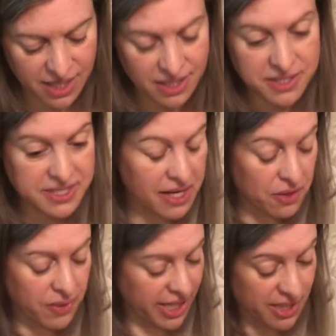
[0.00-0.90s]

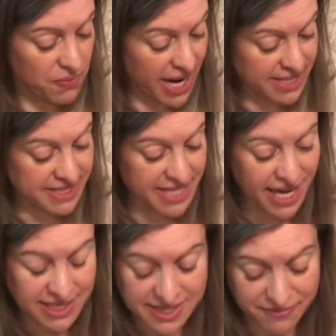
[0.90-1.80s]
So anyways,
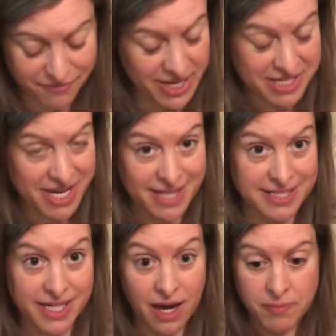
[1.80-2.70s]
that's
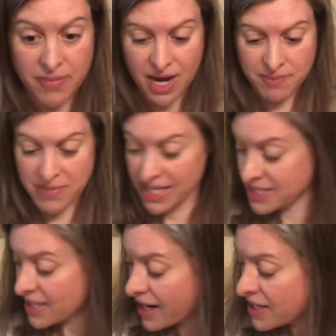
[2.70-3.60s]
fantastic. I'm
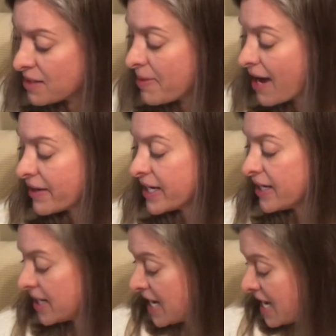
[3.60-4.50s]
excited about
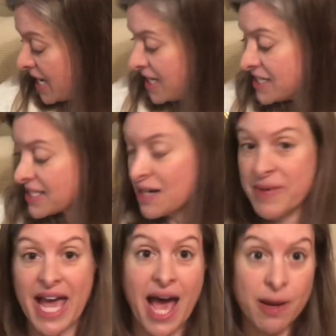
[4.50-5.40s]
it. It is gonna
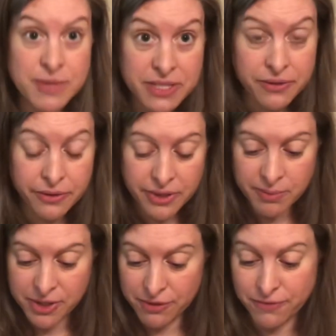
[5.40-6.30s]
be absolutely
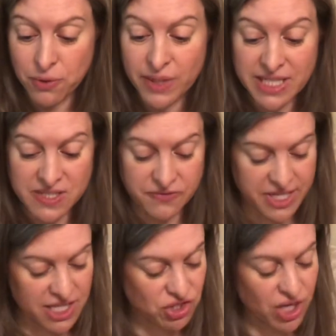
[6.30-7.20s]
beautiful when it's
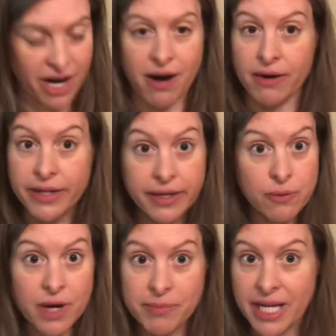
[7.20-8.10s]
finished. I already know
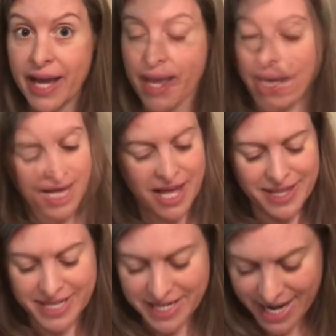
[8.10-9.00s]
where I'm gonna hang it.
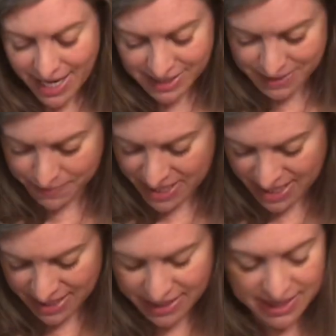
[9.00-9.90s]
The next
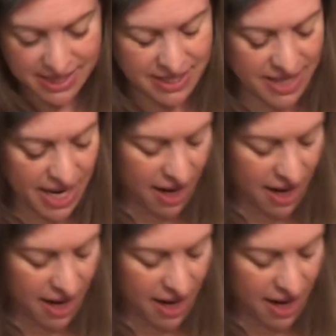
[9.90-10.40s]
piece that